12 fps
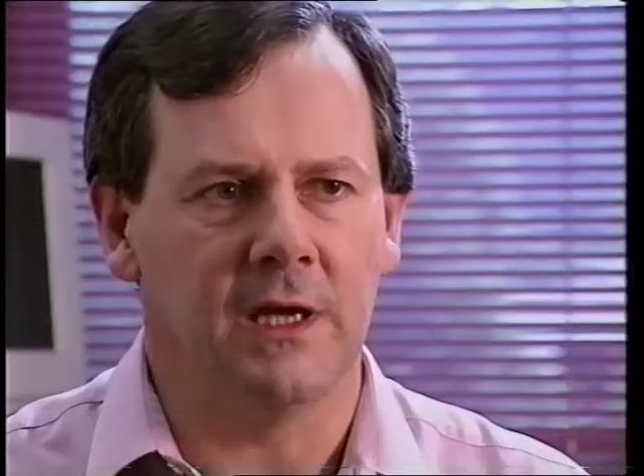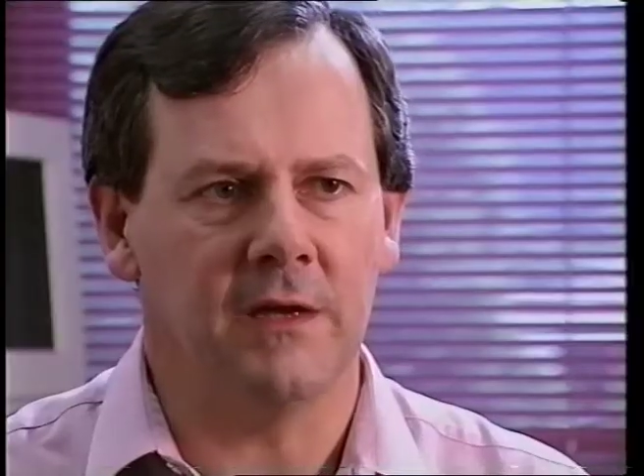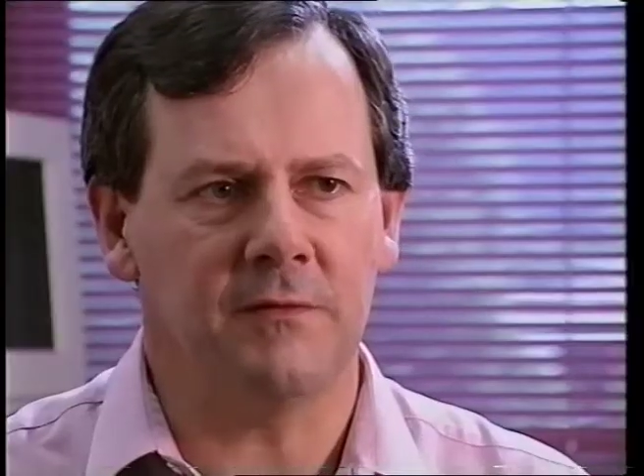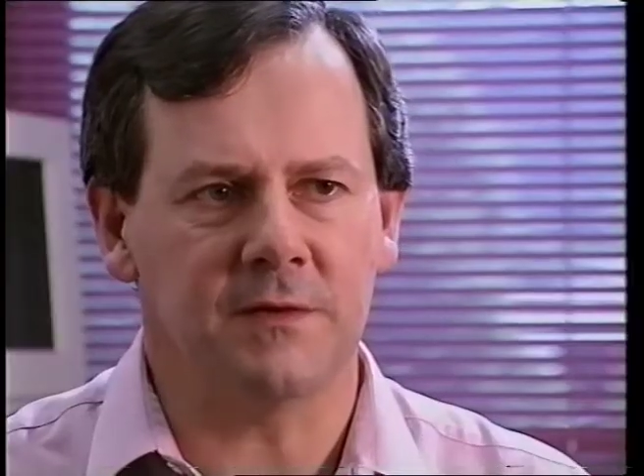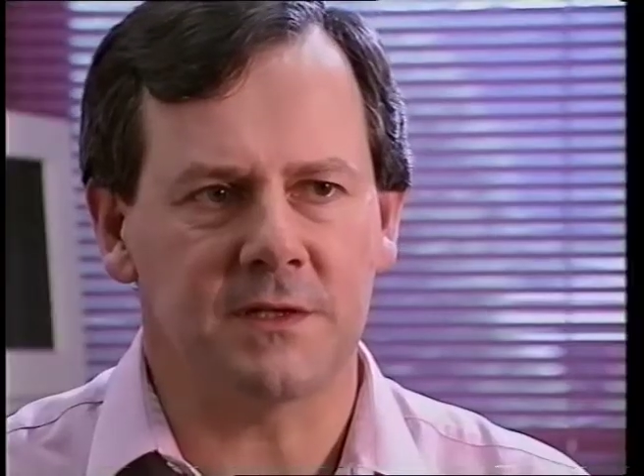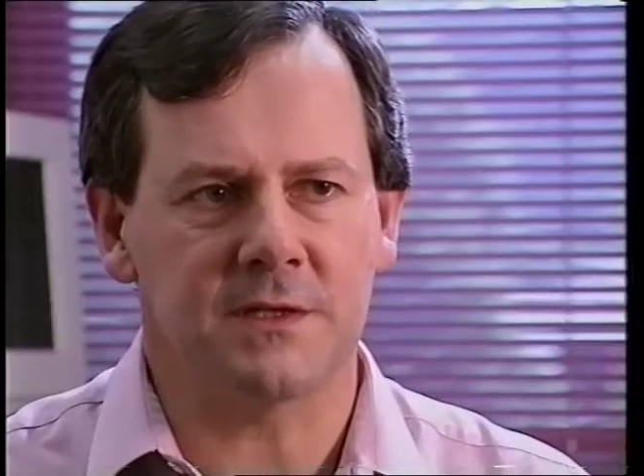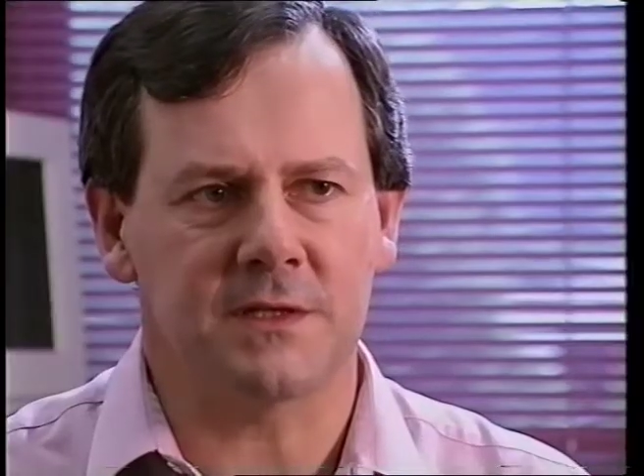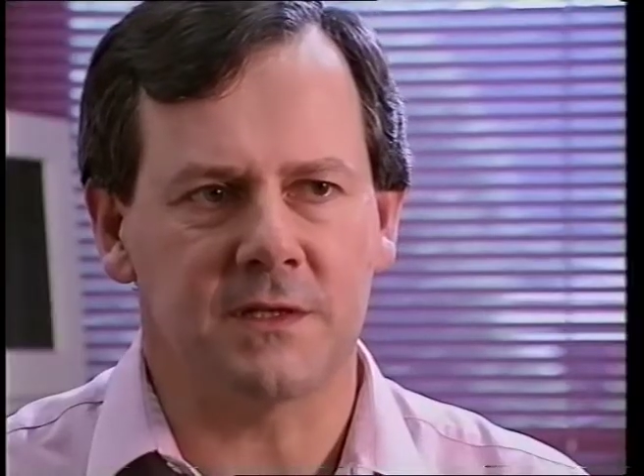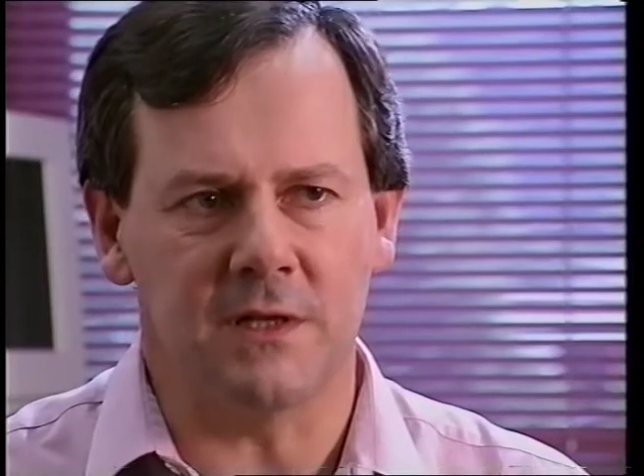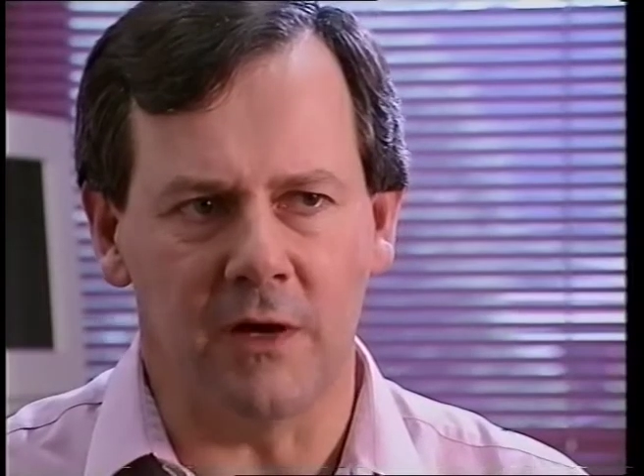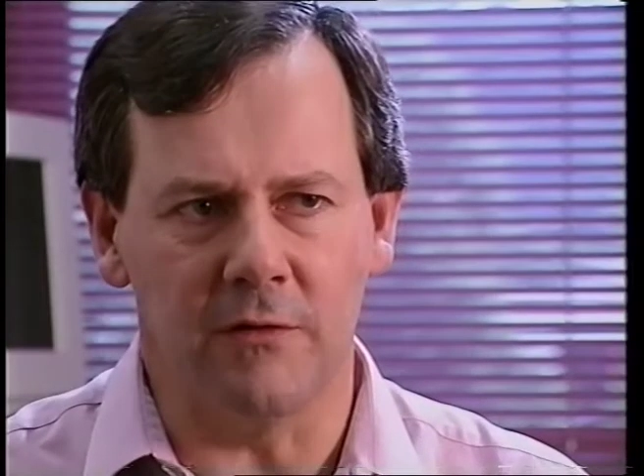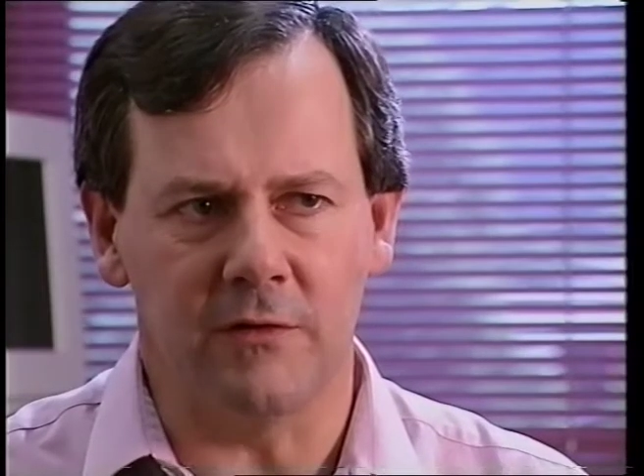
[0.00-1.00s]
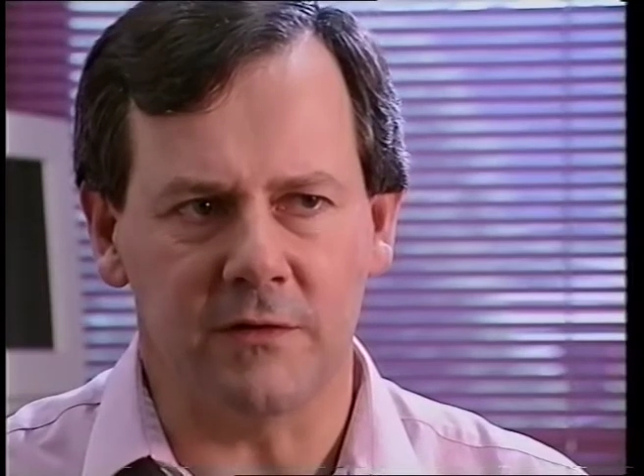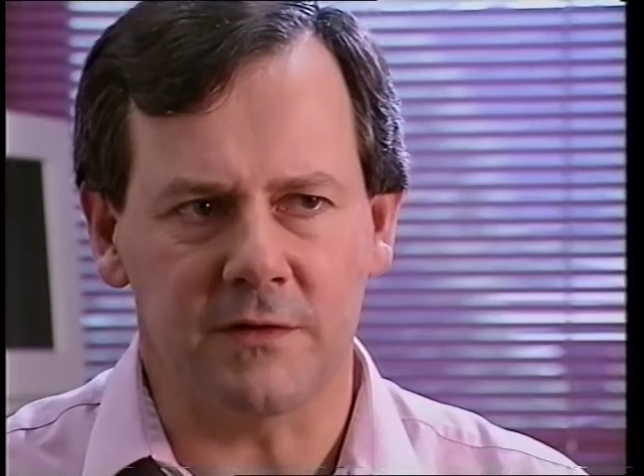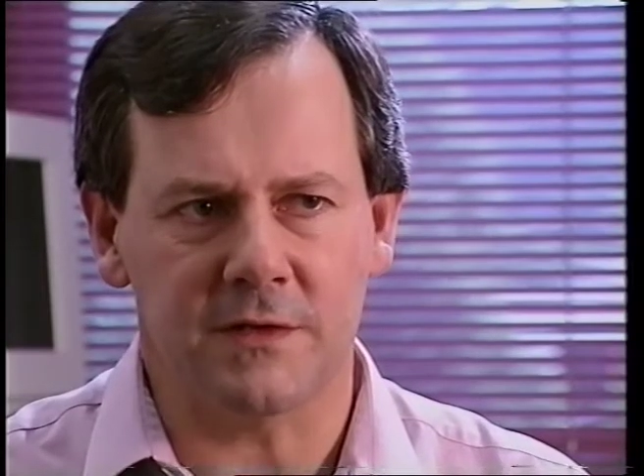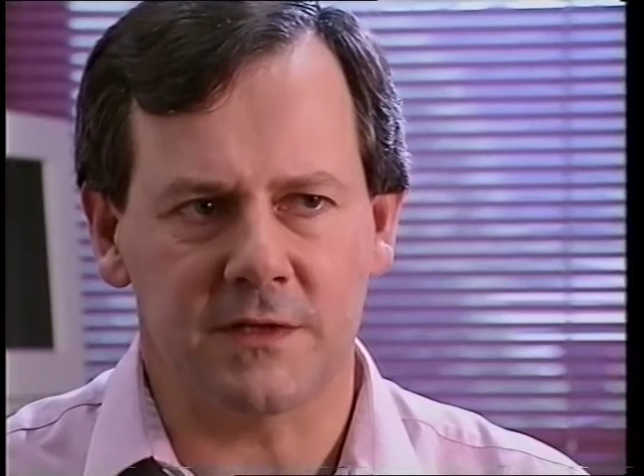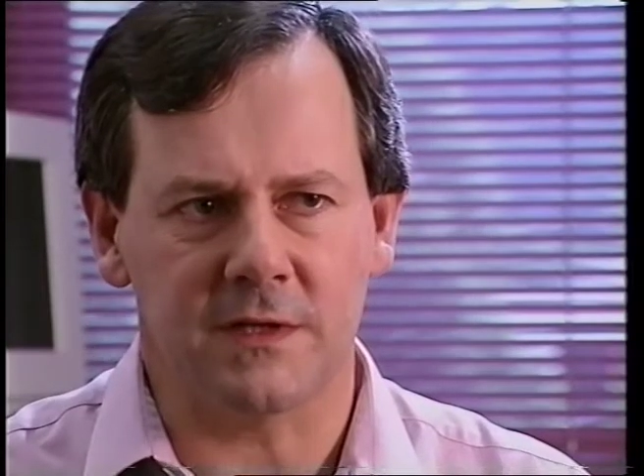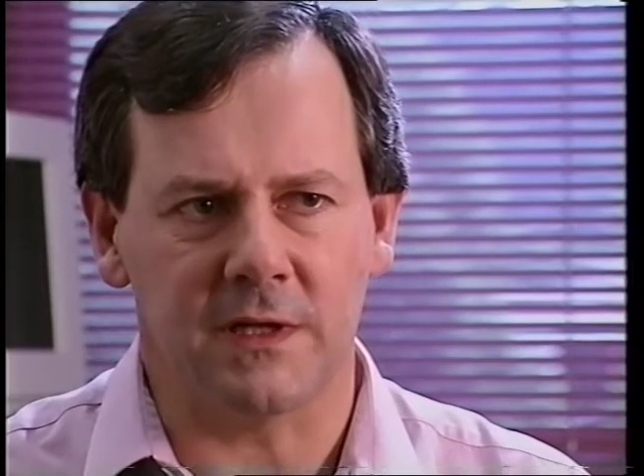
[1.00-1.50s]
If it's
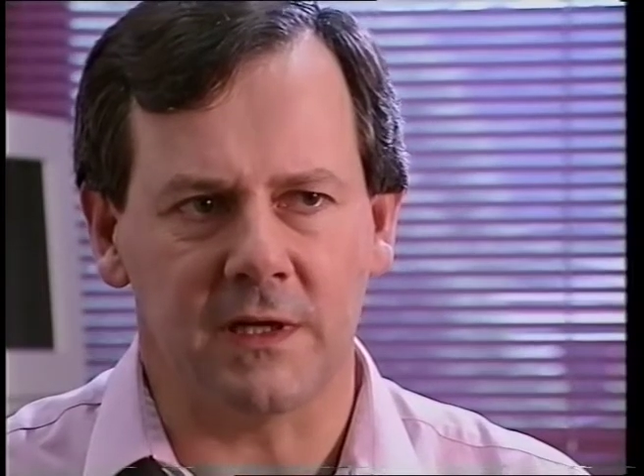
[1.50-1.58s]
noticed